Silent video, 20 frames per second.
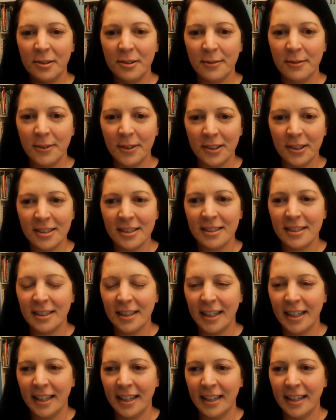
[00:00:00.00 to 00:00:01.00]

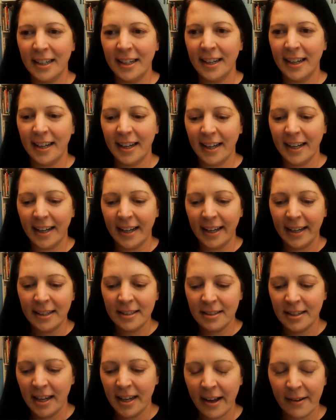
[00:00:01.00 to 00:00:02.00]
universe and i
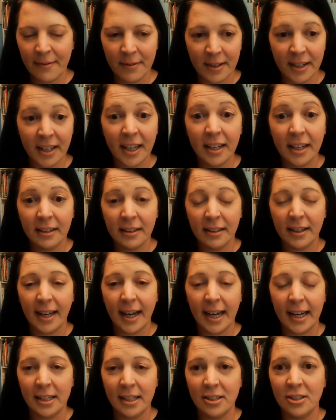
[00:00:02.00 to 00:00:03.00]
actually have an inner
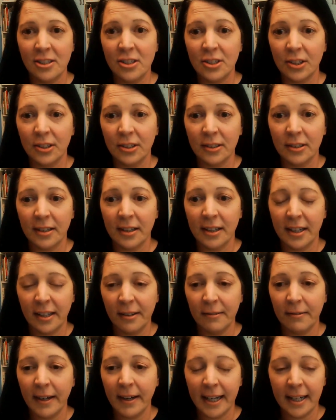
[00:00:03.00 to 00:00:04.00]
guidance journal
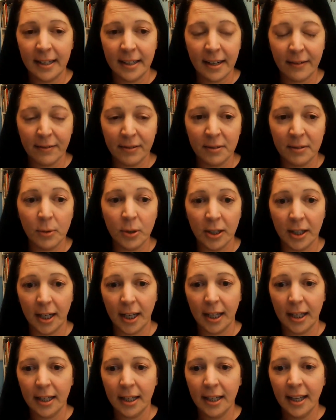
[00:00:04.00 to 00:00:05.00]
that i write in every
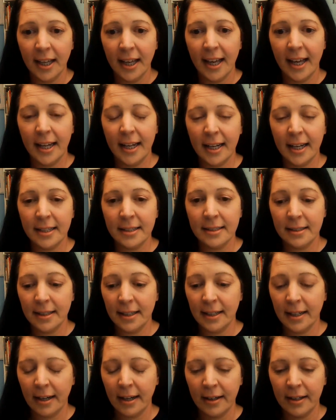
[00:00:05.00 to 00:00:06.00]
morning wow. and i
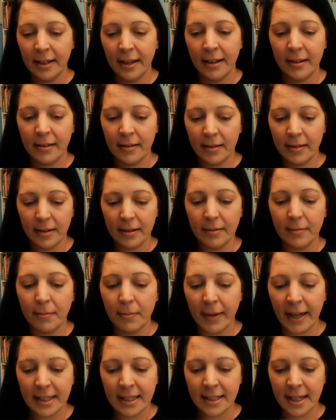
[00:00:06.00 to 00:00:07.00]
and i and i
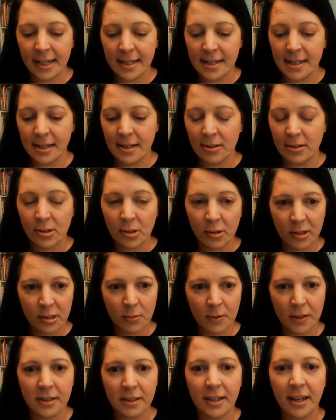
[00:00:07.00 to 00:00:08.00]
my intention is
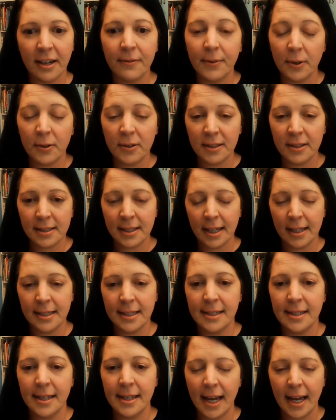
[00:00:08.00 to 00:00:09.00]
always what should I focus
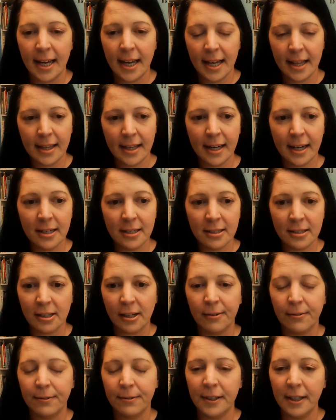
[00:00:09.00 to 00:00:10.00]
on today? And then I just
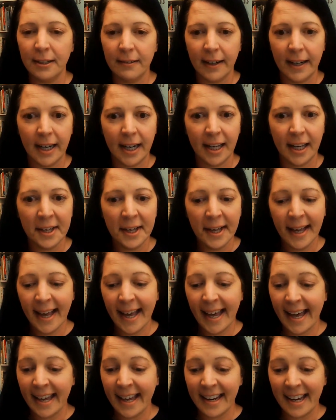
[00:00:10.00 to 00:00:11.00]
start free writing
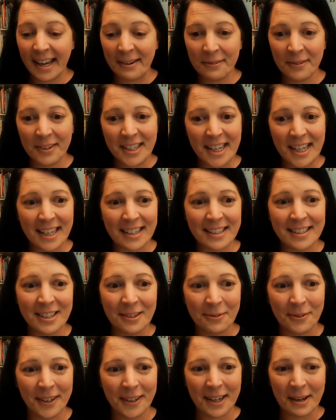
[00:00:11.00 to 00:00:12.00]
and every day it's
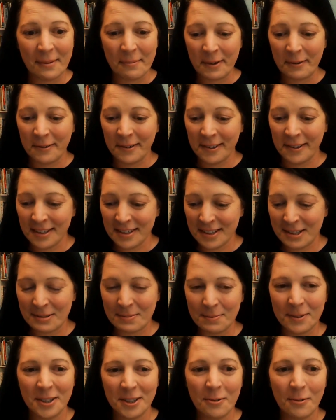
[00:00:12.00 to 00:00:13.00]
different. And I'm like, well, this
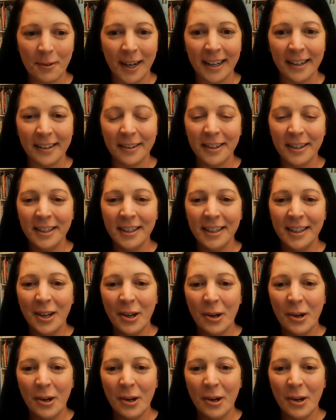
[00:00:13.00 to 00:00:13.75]
is pretty wild.